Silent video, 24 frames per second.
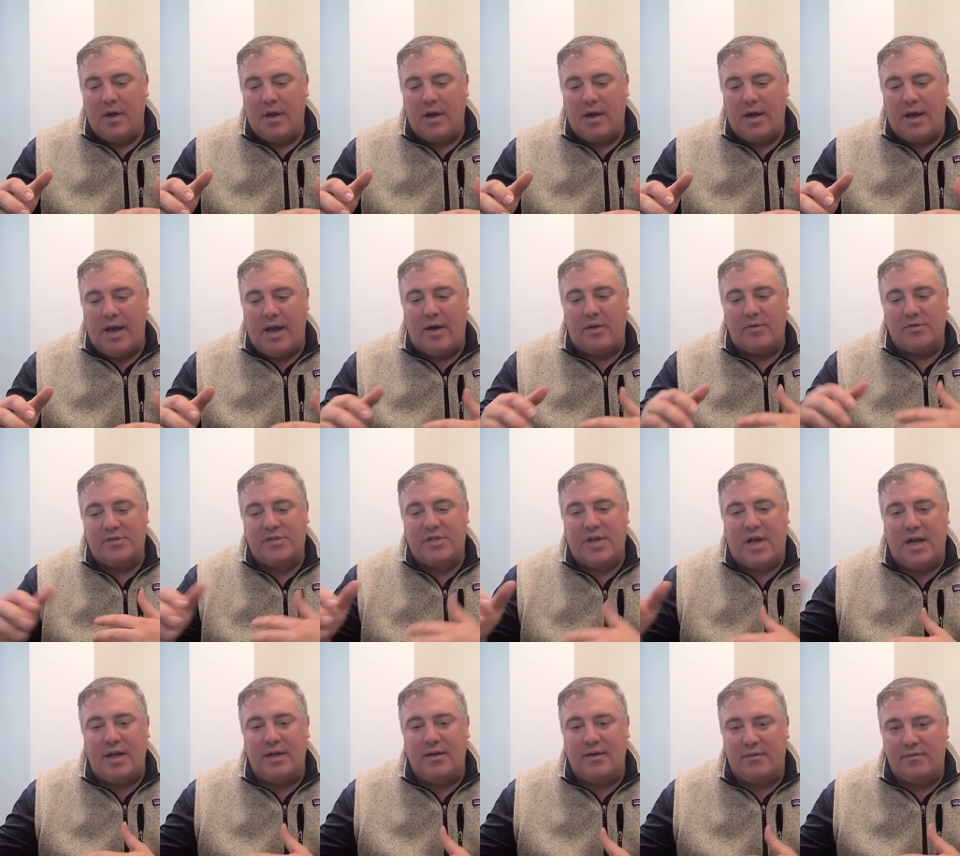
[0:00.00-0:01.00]
outside
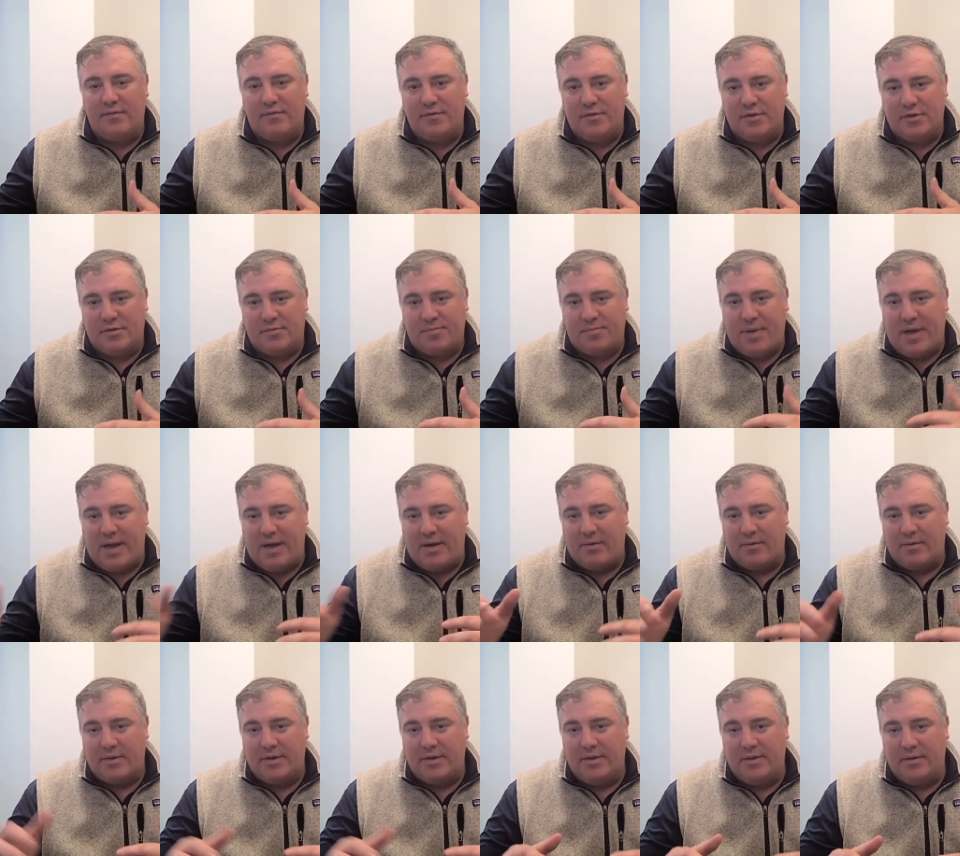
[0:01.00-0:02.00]
of just
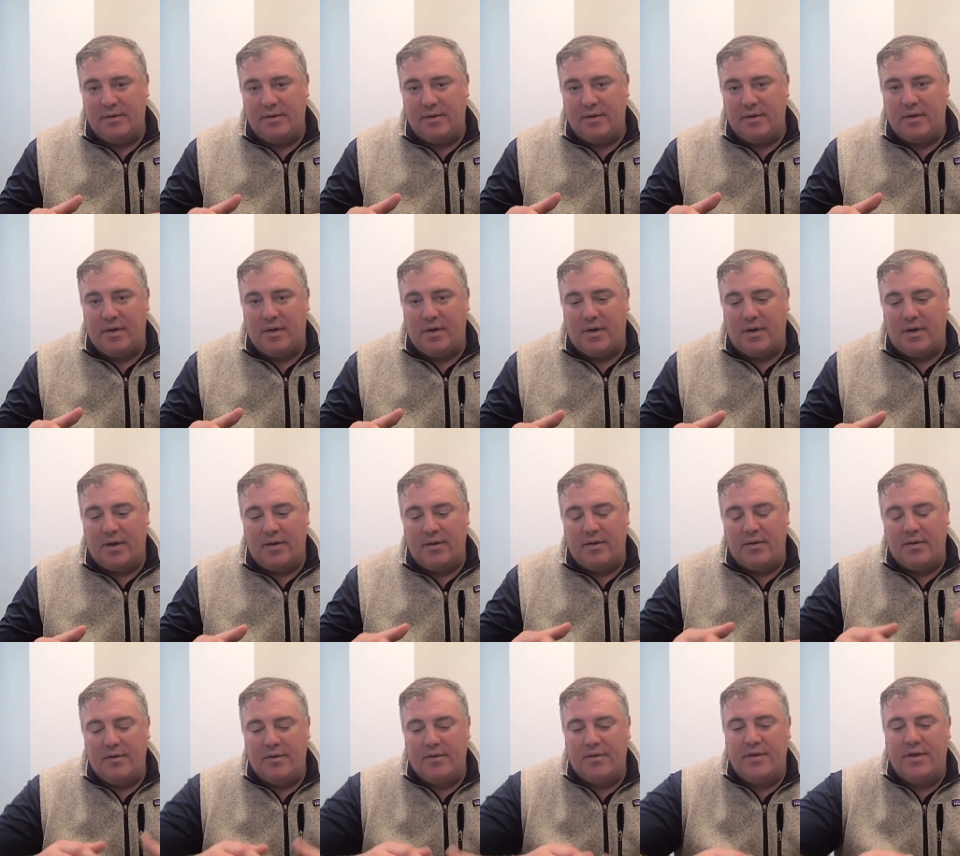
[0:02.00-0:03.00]
powering
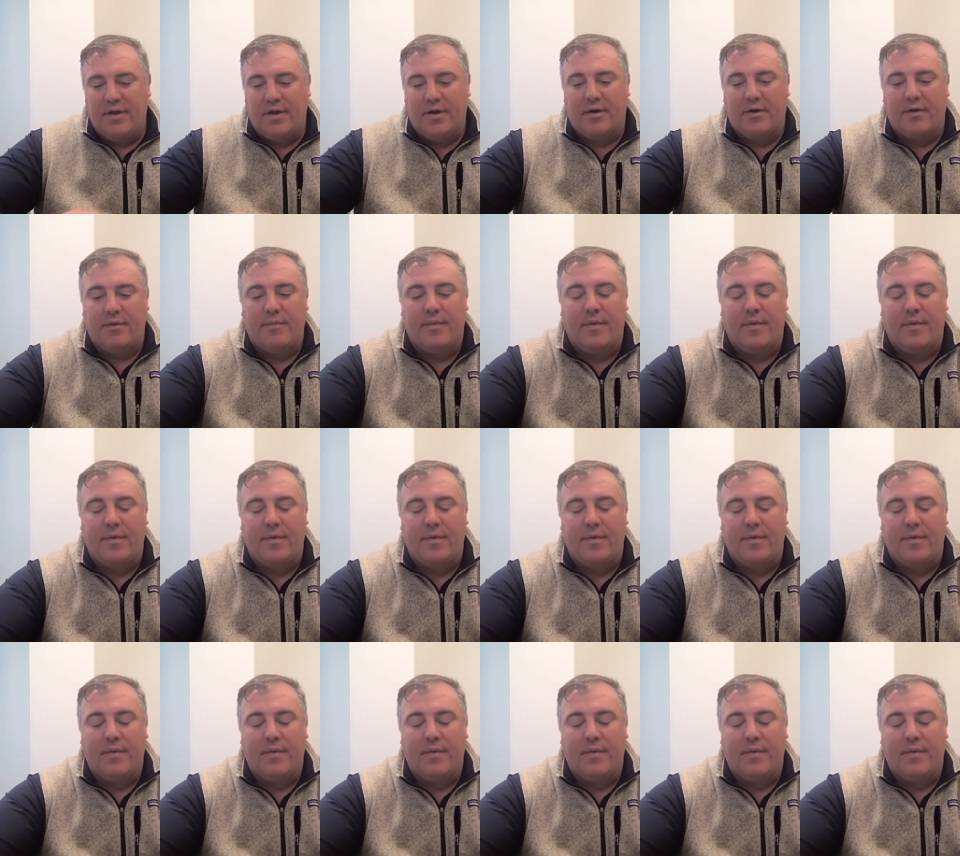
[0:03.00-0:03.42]
their